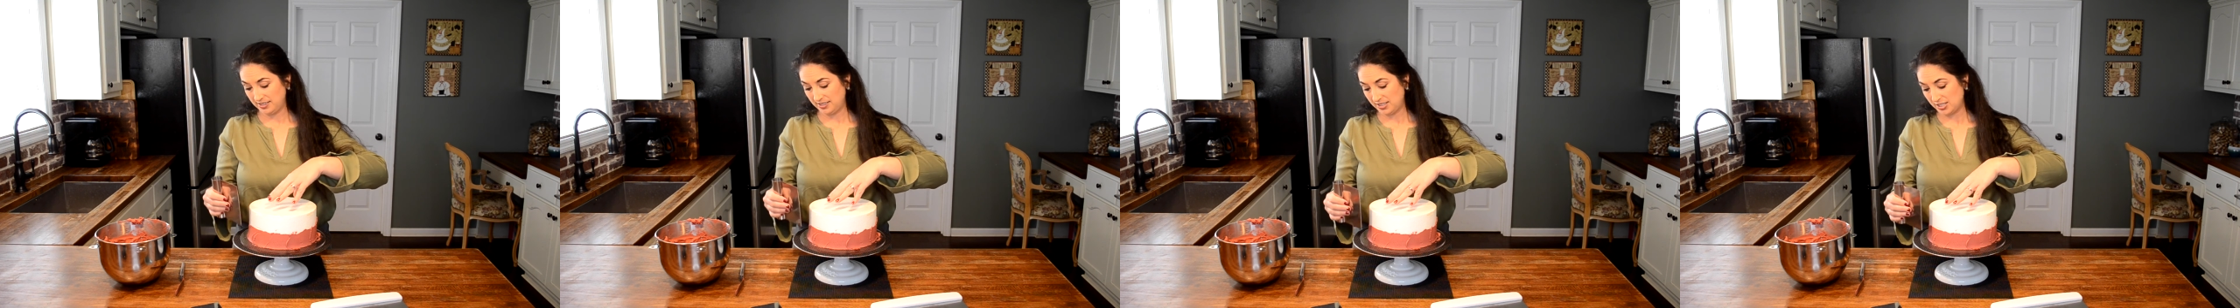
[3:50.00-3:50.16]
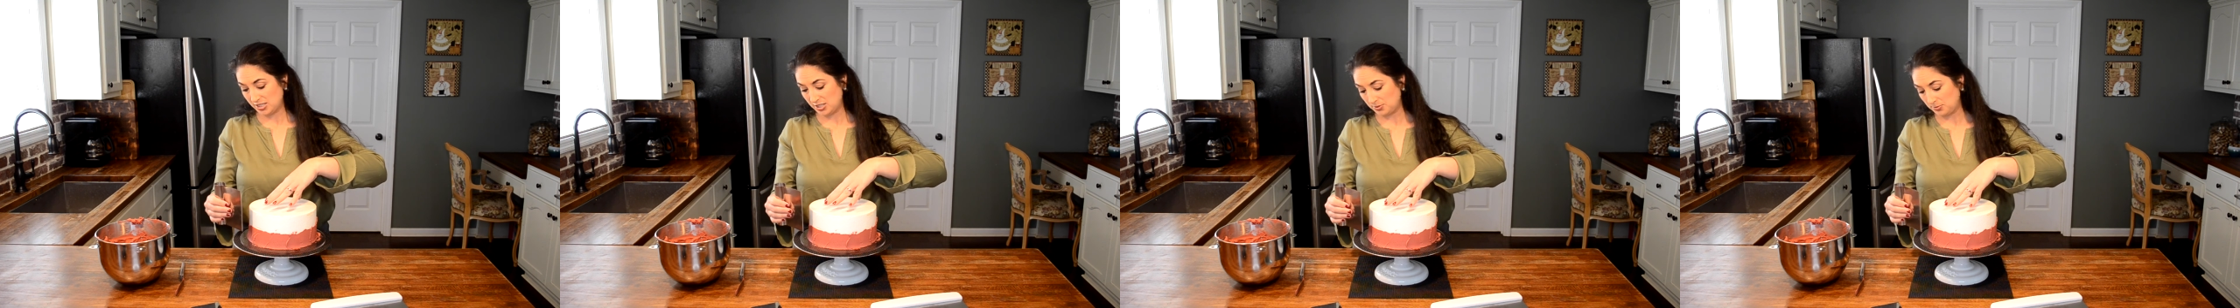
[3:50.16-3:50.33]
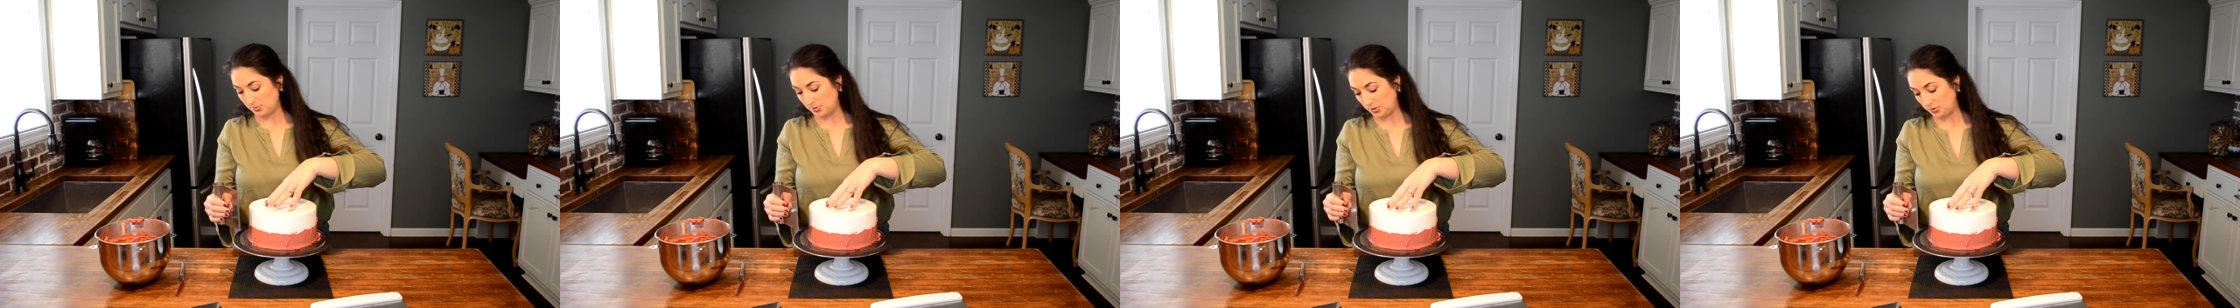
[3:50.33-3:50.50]

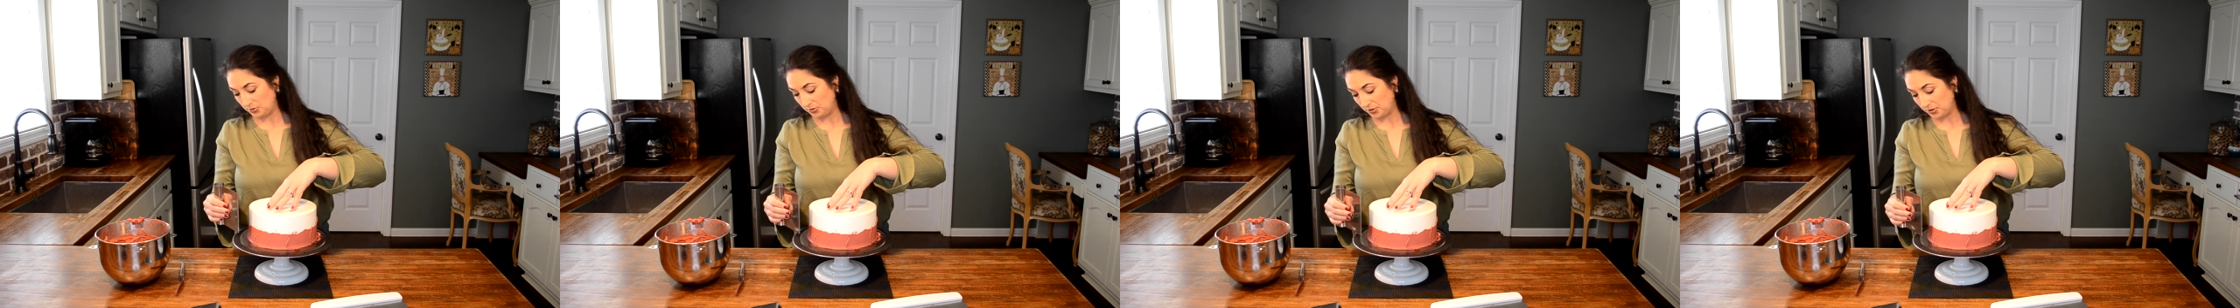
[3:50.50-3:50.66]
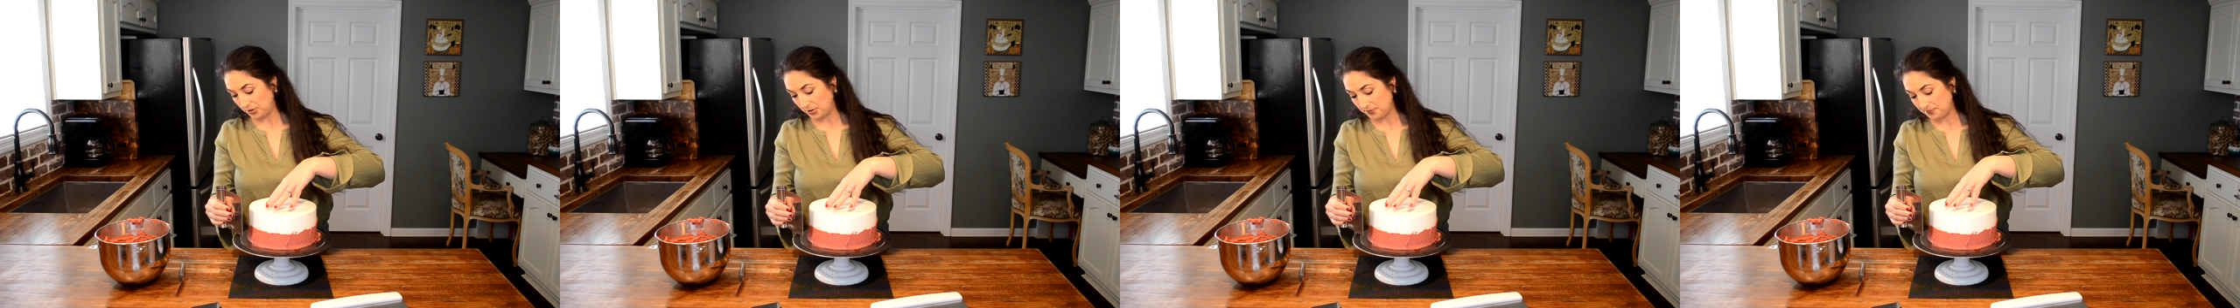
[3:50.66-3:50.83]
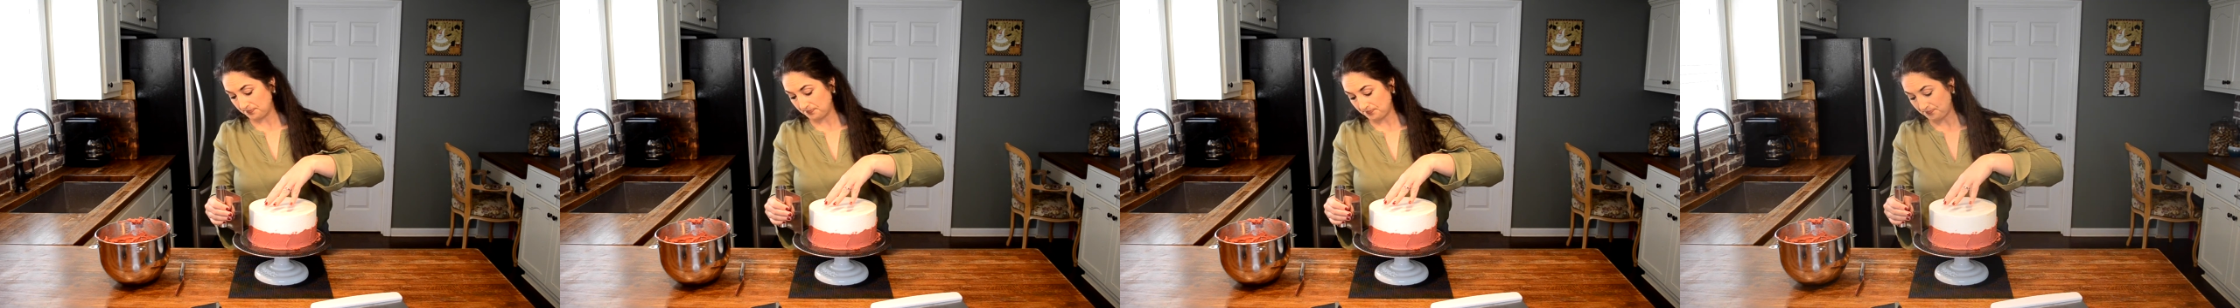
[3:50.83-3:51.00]

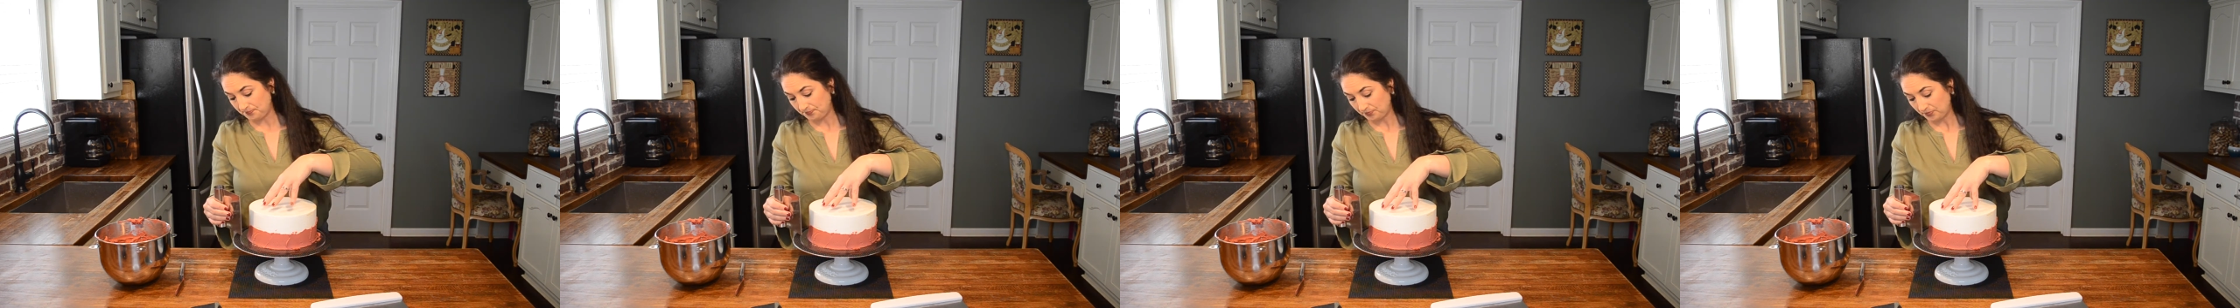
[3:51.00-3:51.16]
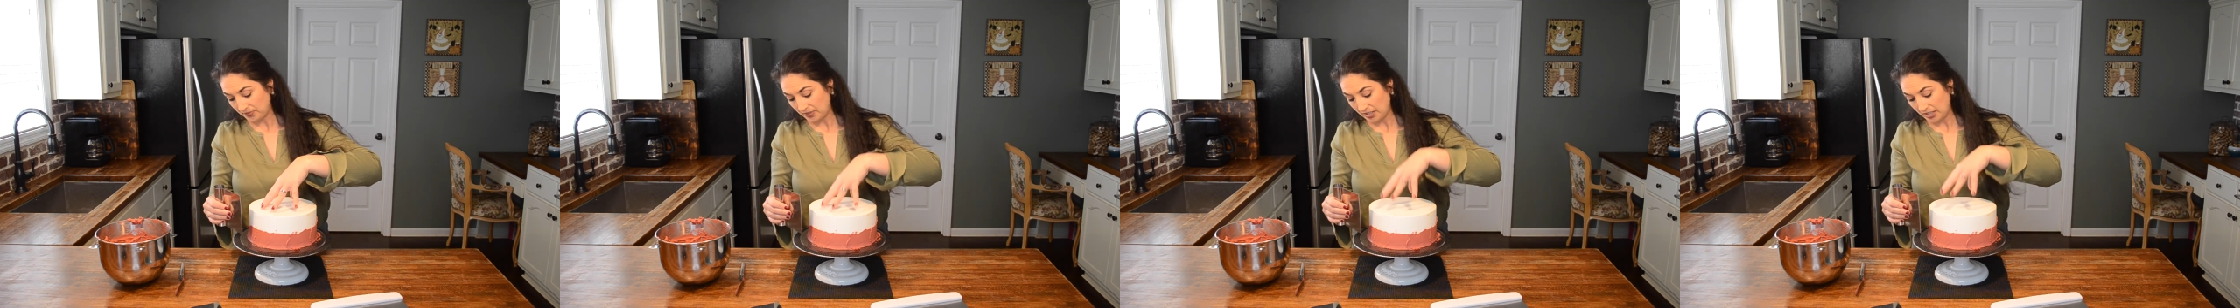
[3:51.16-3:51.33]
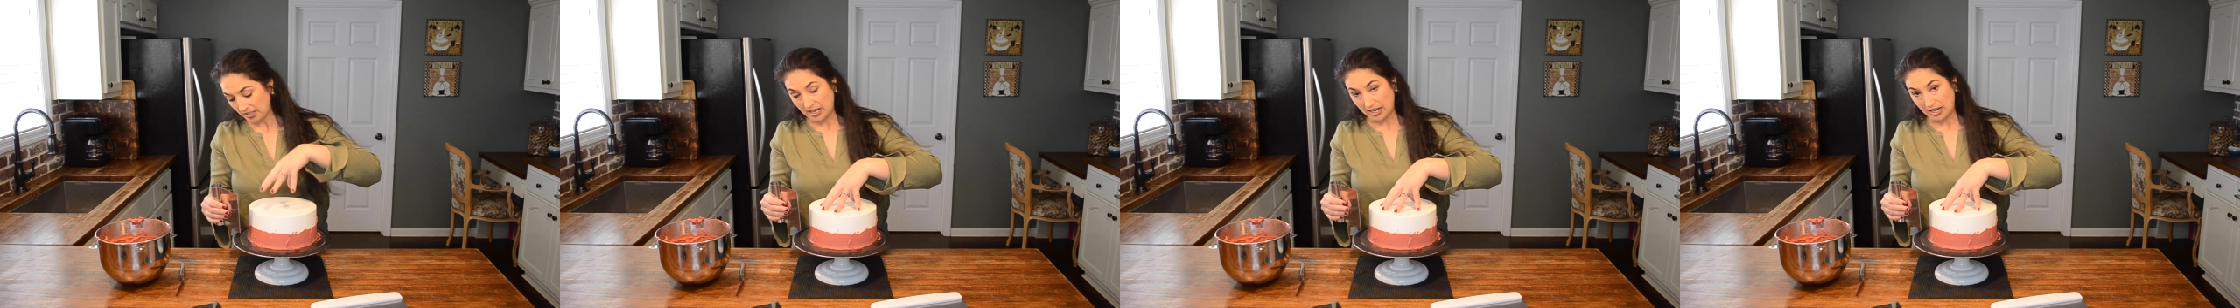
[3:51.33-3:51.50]
smoother.
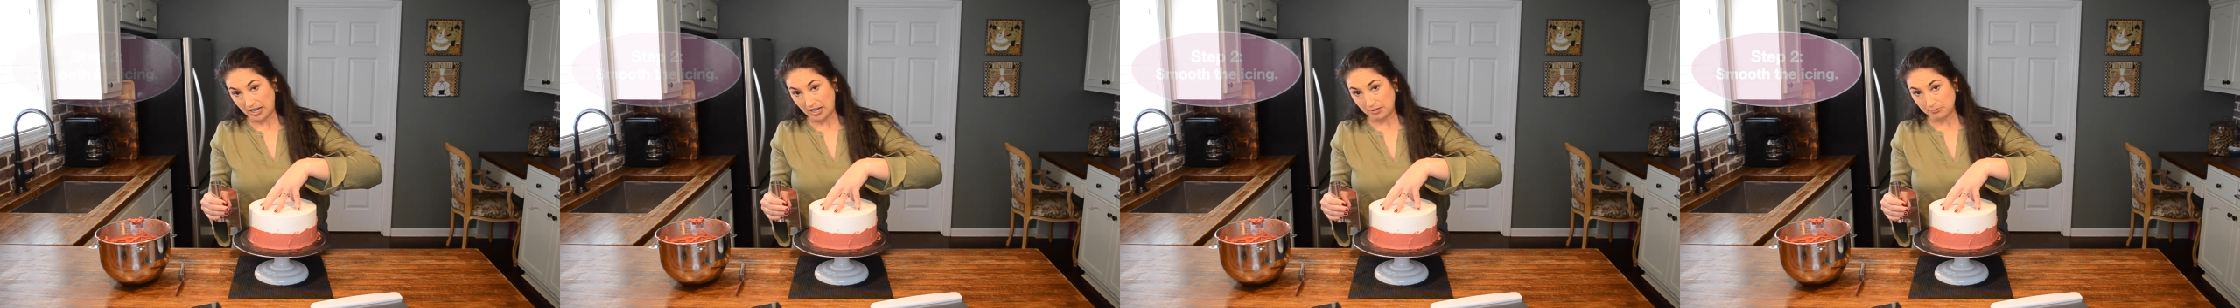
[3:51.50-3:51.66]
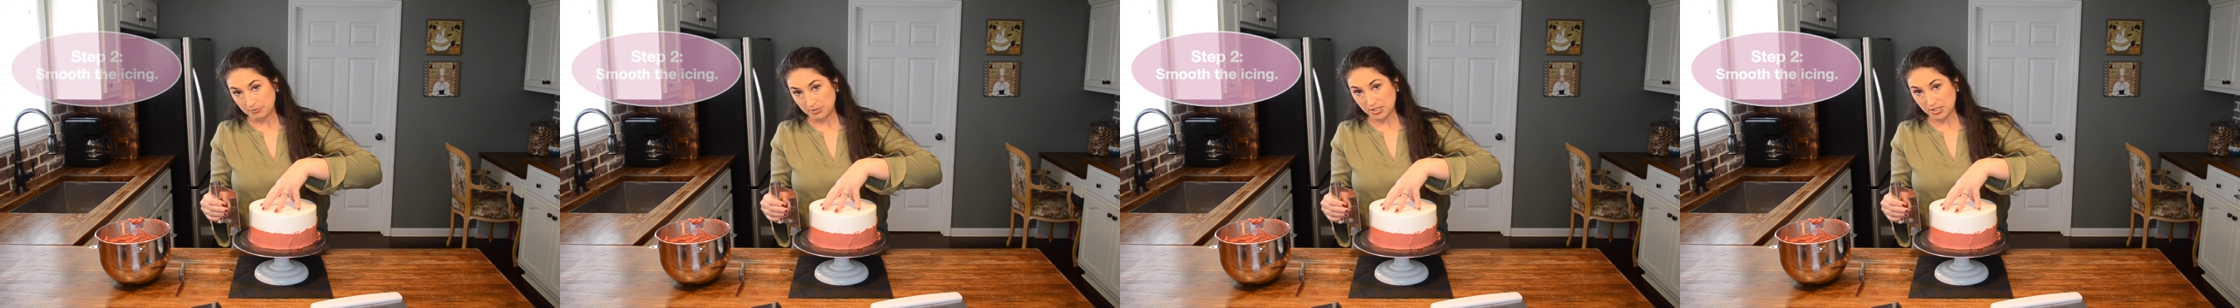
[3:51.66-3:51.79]
I'm